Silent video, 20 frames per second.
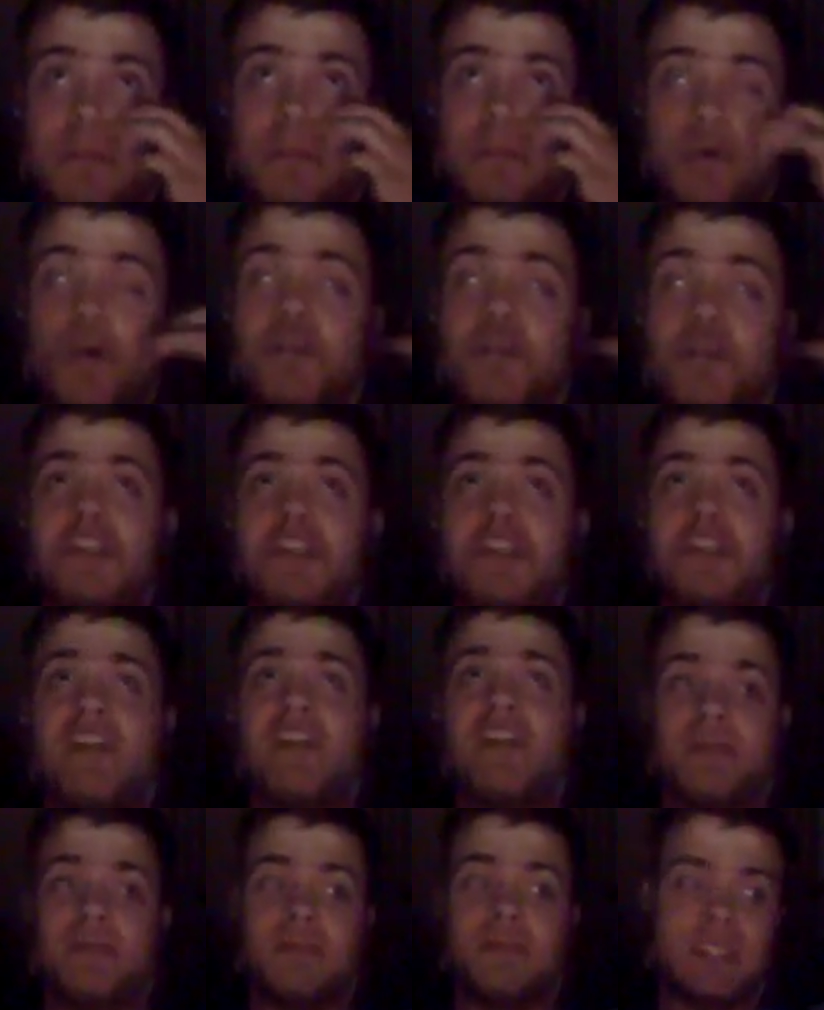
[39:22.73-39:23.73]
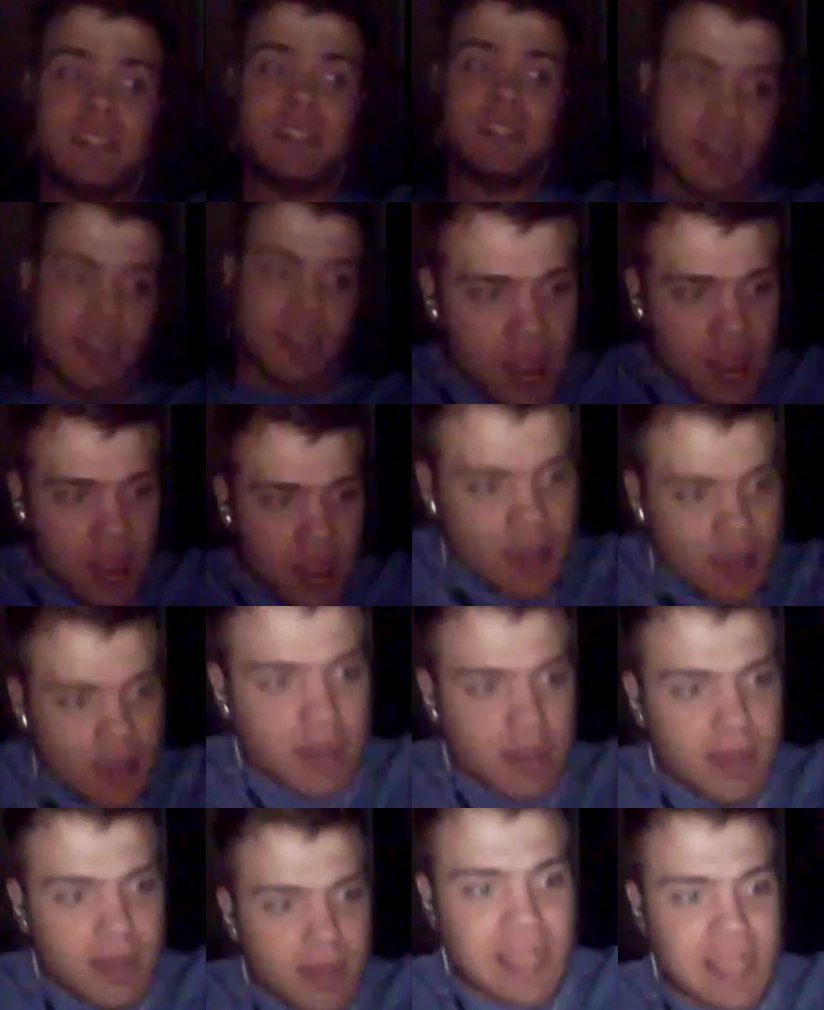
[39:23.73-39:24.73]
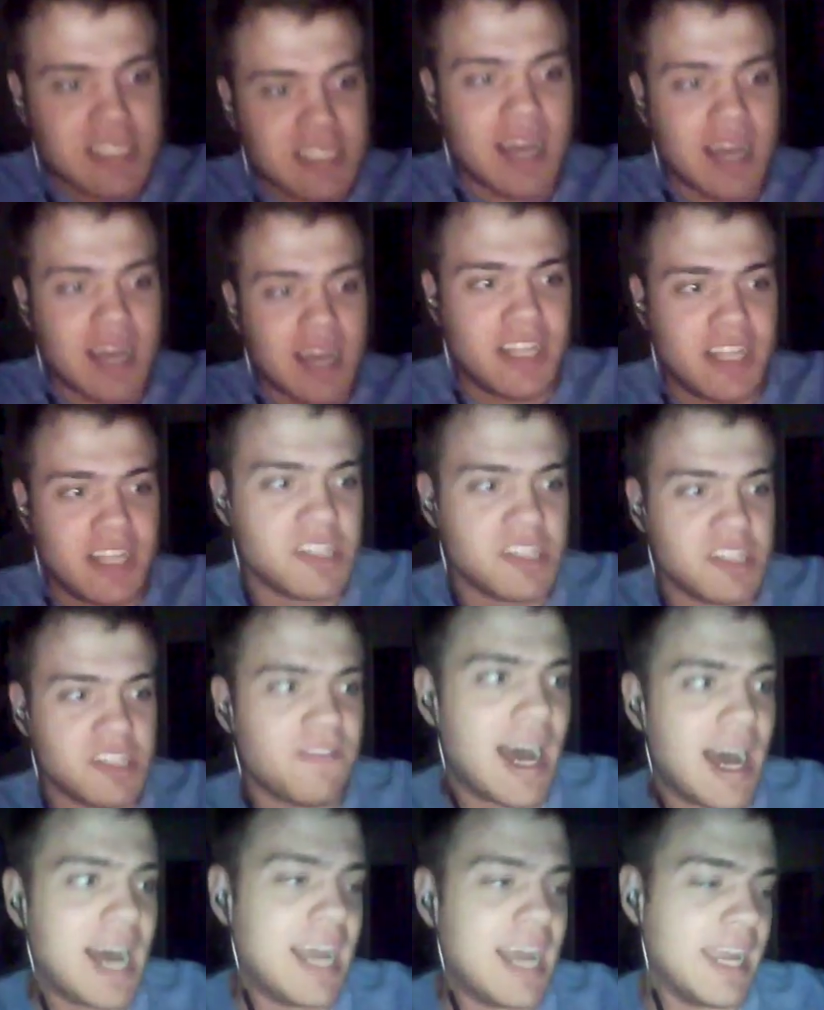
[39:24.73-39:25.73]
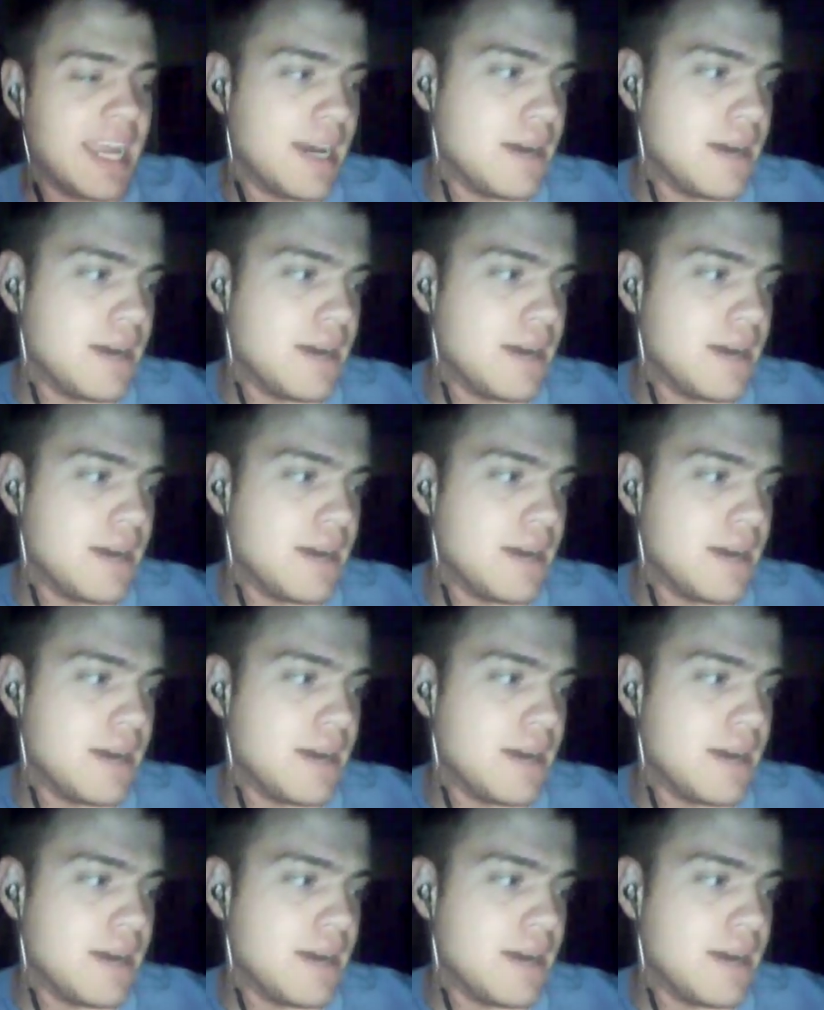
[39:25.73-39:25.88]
portion of them. That's how they justify